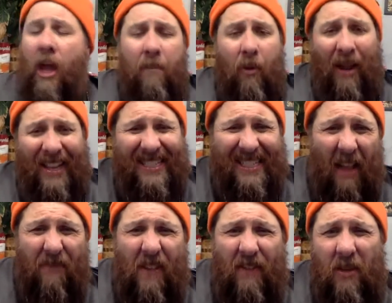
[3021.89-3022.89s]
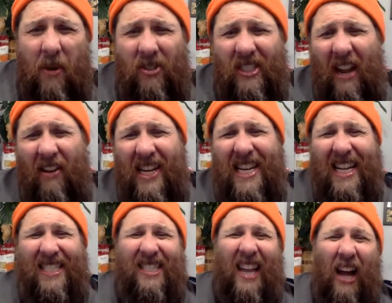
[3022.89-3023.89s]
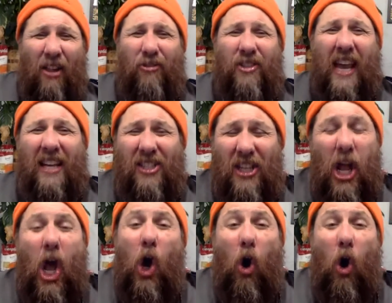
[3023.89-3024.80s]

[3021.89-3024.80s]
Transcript: But while it's left even the most erudite scholars guessing,